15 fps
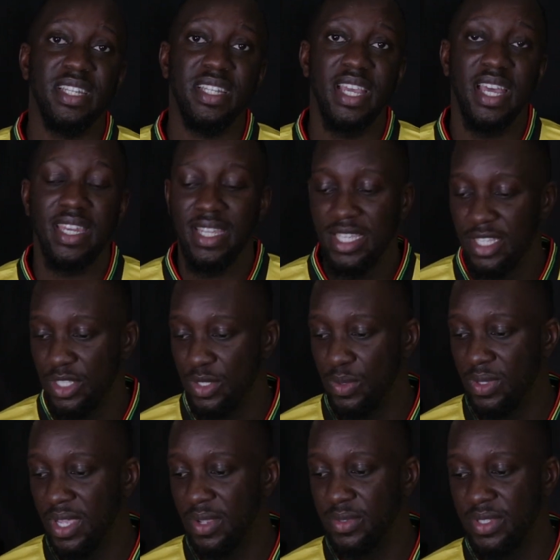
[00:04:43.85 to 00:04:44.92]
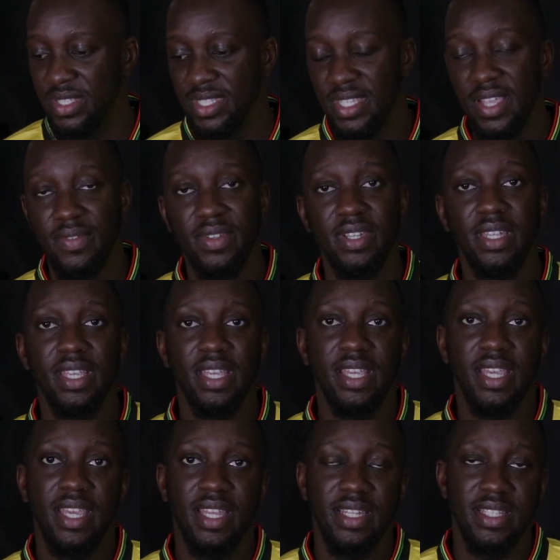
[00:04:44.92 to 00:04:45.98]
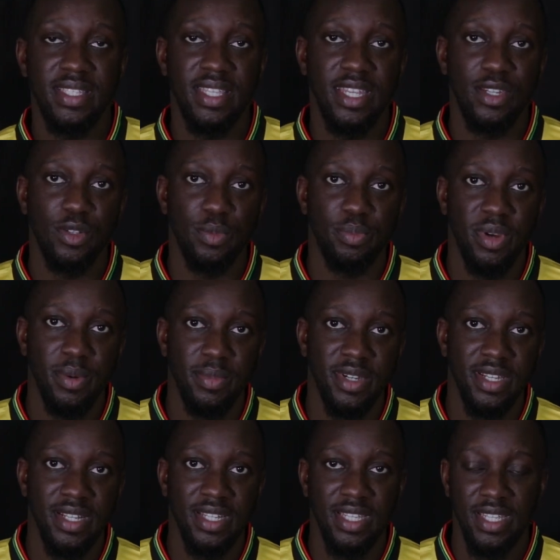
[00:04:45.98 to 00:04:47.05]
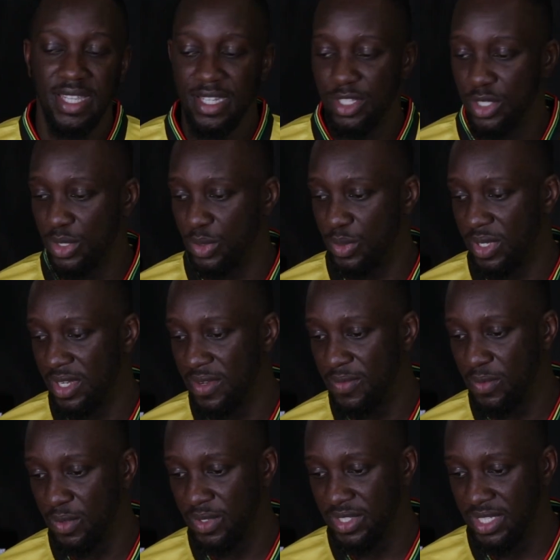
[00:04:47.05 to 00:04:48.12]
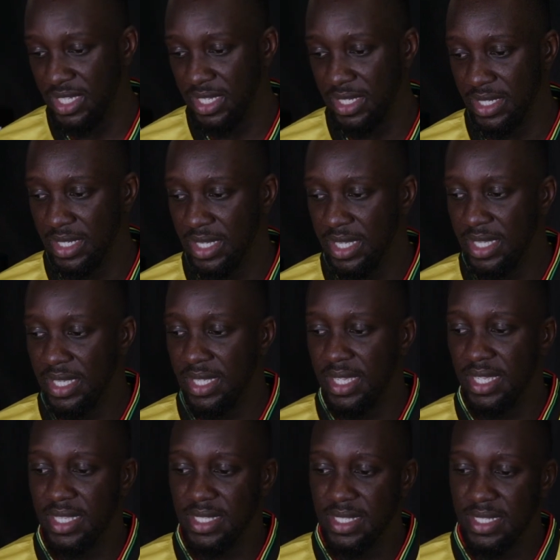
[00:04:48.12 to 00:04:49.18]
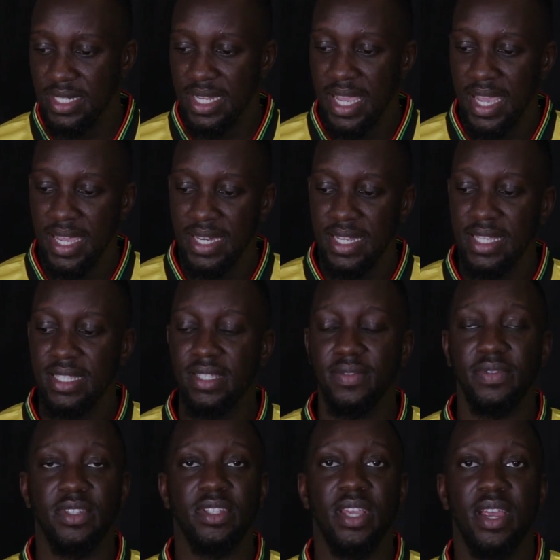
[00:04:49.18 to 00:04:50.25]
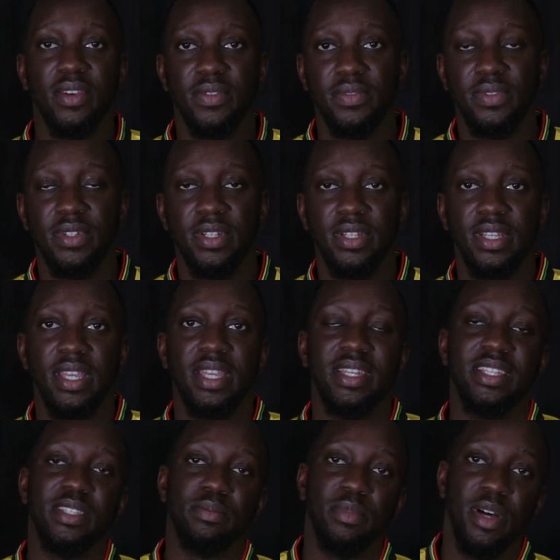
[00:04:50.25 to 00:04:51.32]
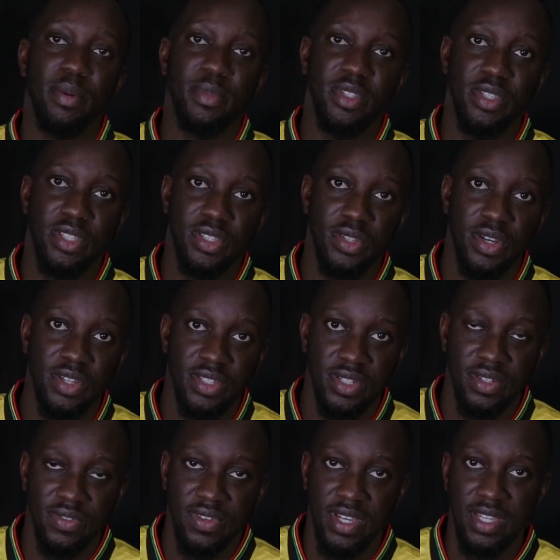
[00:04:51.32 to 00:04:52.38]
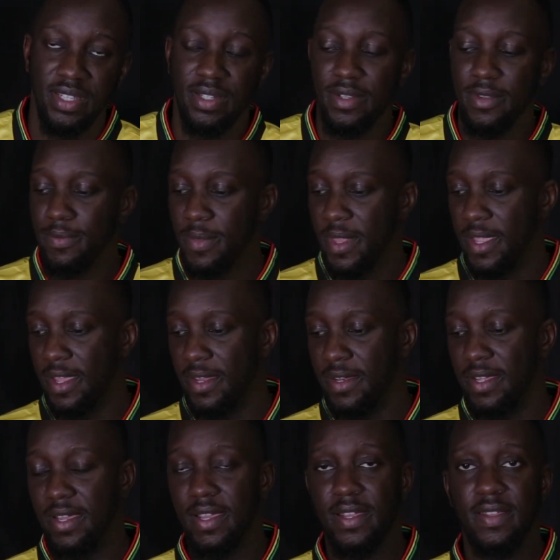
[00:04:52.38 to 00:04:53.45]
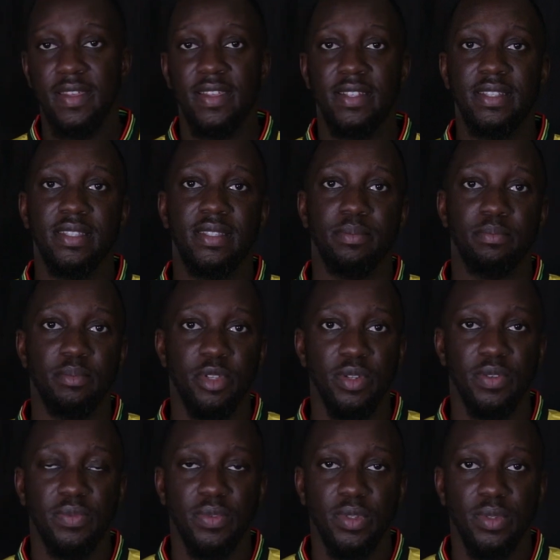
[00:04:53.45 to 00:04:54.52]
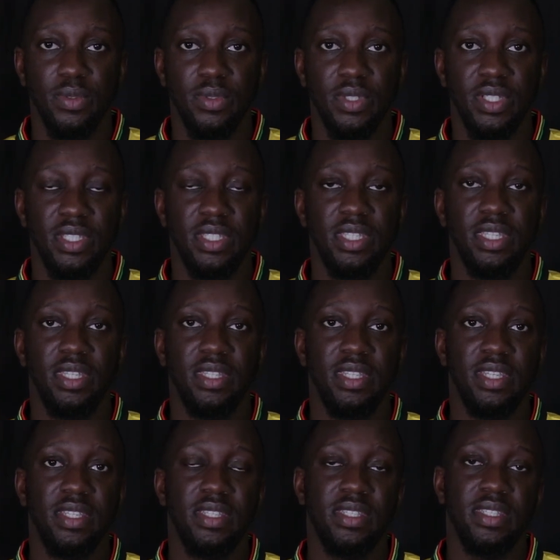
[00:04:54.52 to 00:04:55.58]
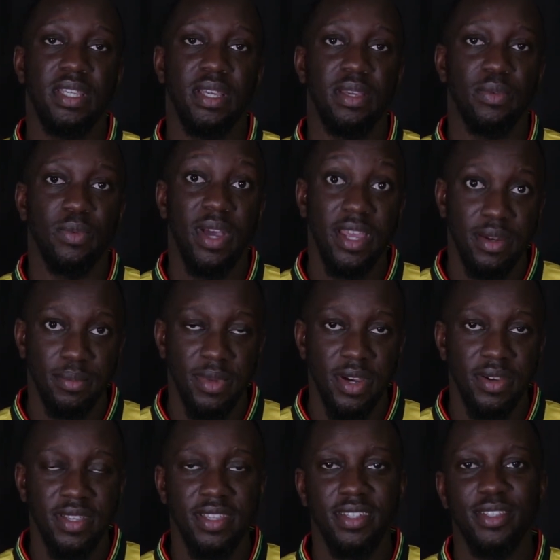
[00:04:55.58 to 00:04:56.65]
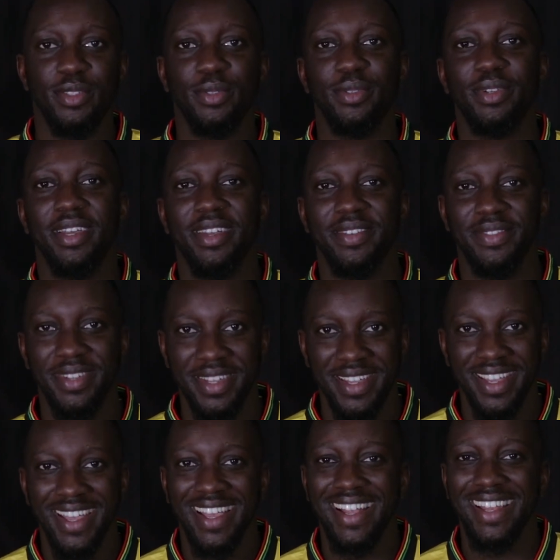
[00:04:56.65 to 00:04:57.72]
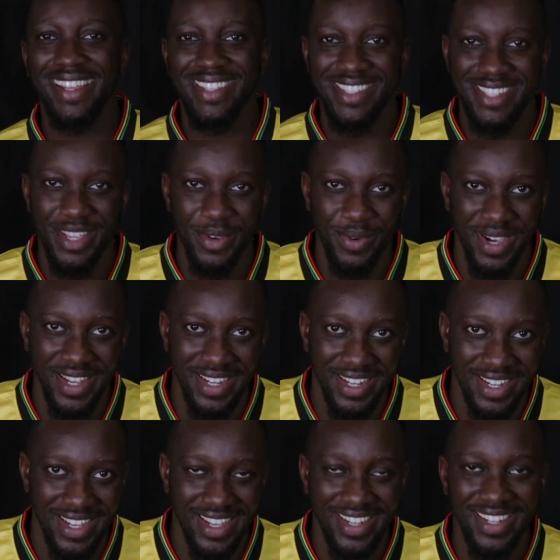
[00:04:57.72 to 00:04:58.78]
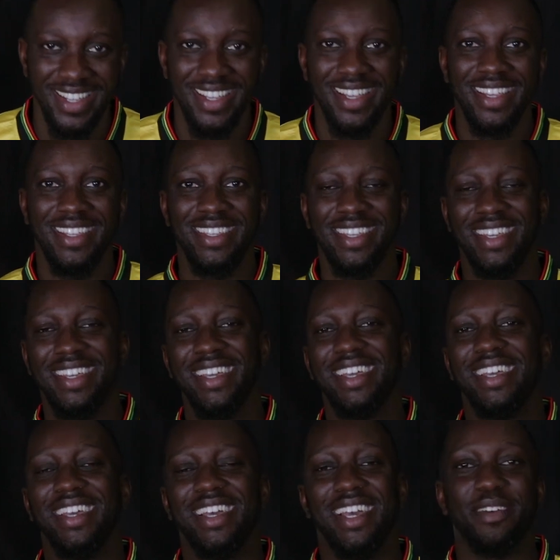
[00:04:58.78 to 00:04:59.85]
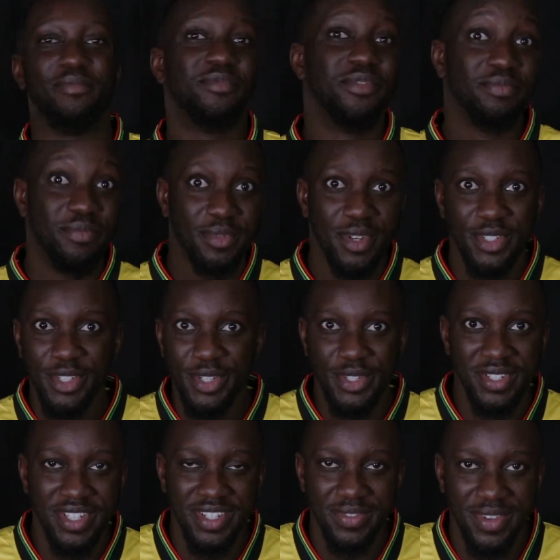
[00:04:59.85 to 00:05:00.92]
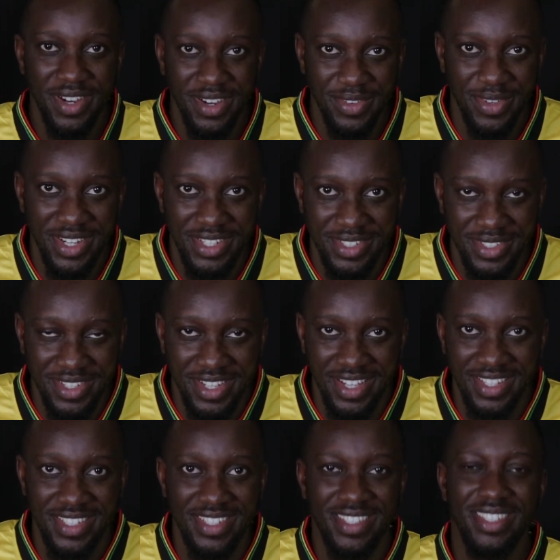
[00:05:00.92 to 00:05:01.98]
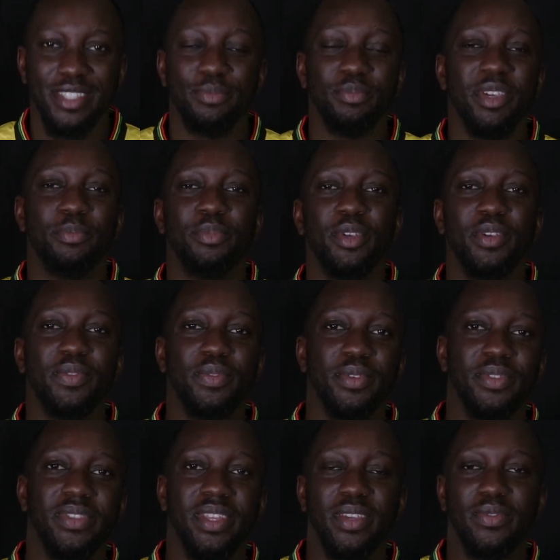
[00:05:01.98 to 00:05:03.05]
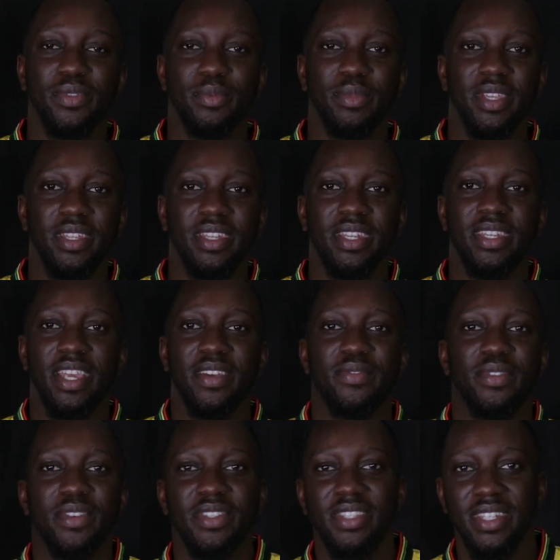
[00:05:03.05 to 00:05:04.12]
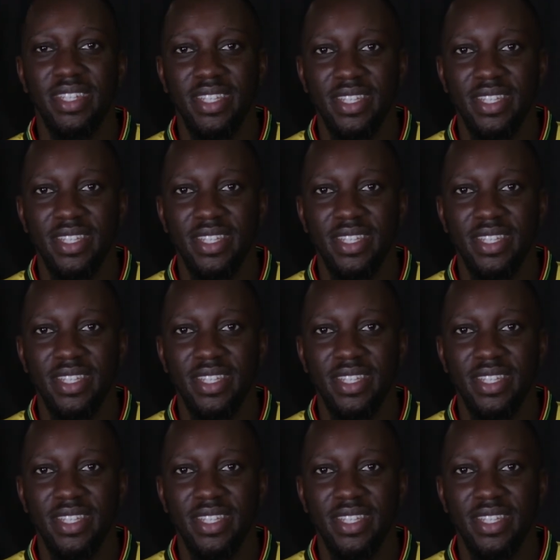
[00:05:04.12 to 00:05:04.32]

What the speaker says: Ghana in 2007 and settled permanently in 2014. His dad is a photographer and his mom is a surgeon, right? And it's beautiful to see these white Americans who have, I like to say white a lot, Yeah, I'm usually very racial conscious. It's a beautiful thing for me. The diversity